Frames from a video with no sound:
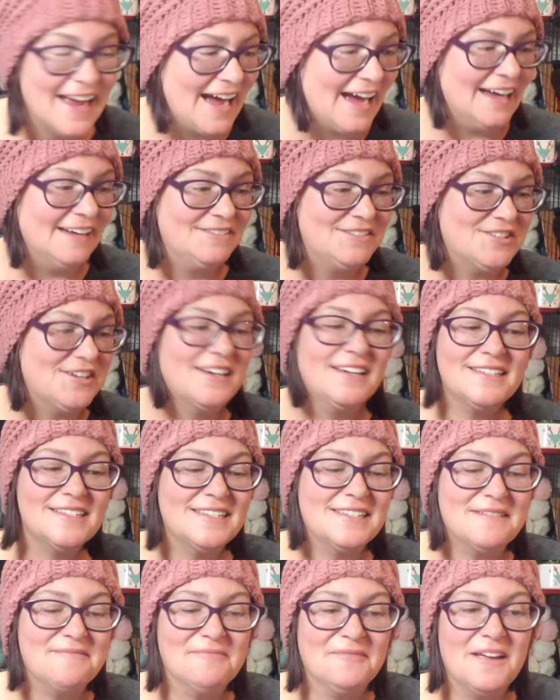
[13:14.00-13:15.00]
I'm drinking
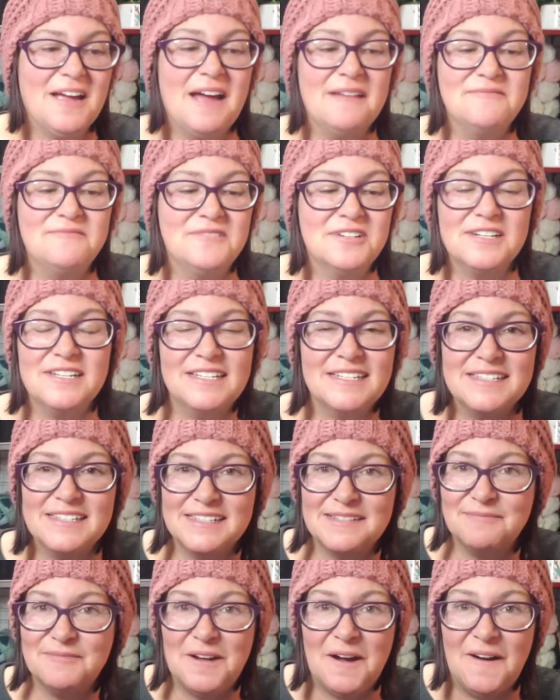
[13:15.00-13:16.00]
some
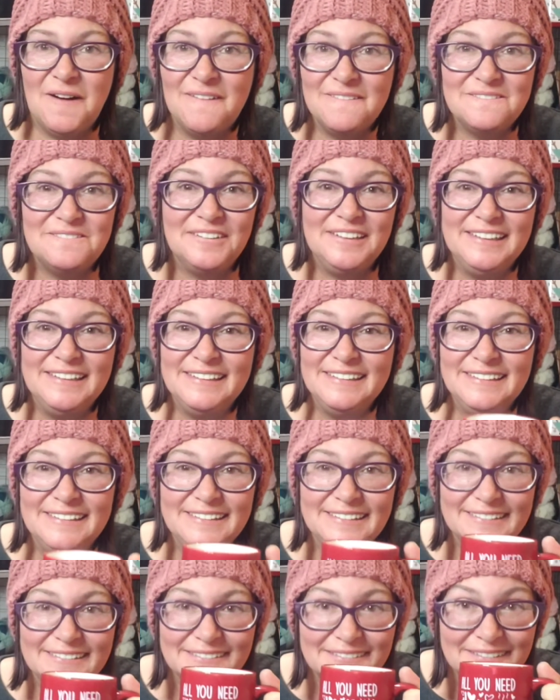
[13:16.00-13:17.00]
coffee.